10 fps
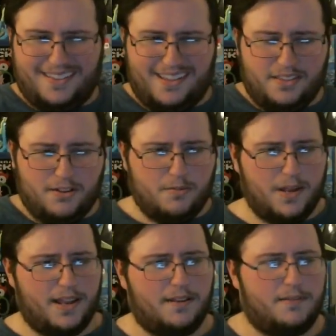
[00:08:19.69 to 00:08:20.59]
I think third
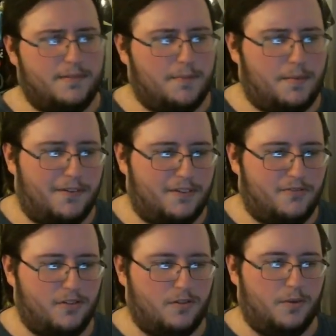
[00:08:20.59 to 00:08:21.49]
weekend, might be its
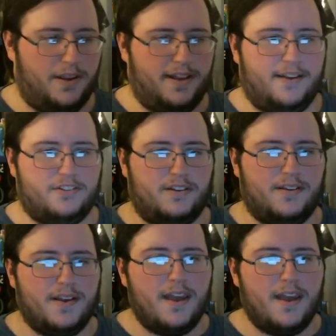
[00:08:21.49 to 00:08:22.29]
fourth weekend actually.